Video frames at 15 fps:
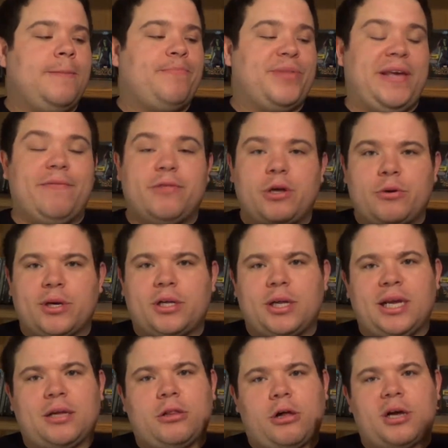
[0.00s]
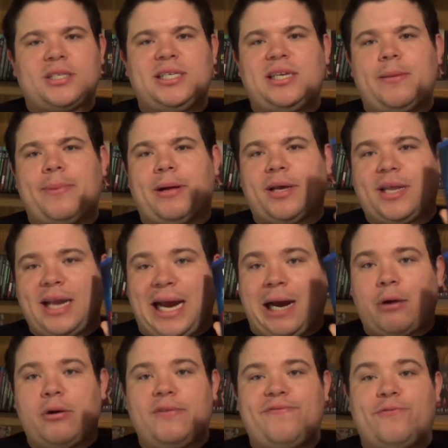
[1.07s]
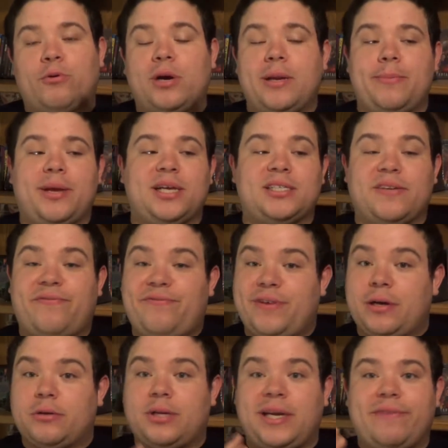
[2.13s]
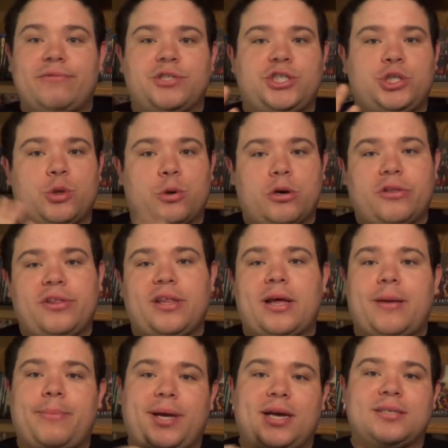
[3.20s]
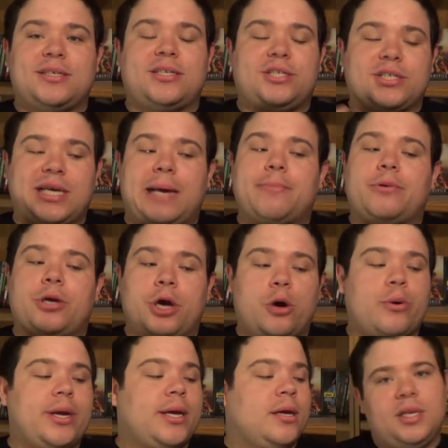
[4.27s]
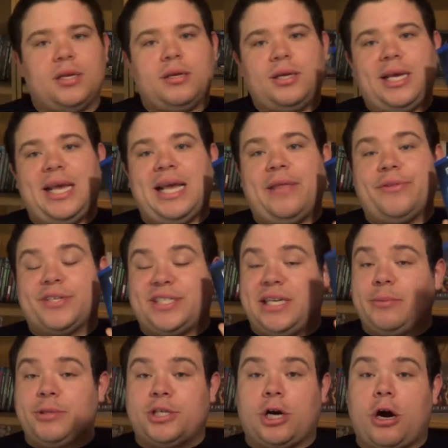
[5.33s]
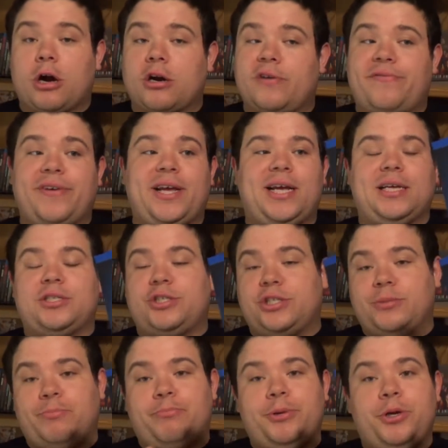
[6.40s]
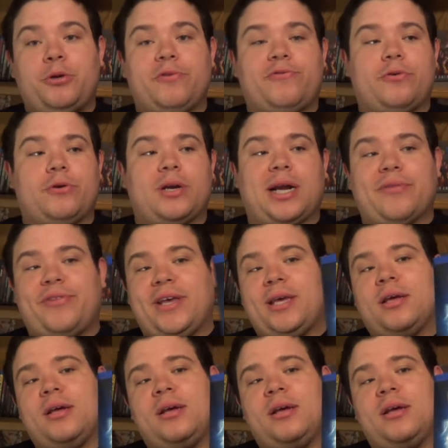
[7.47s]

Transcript: Even though it clocks in about like an hour and 40 minutes, it felt even shorter than that because it just kept going. And the cinematography is just beautiful. And I think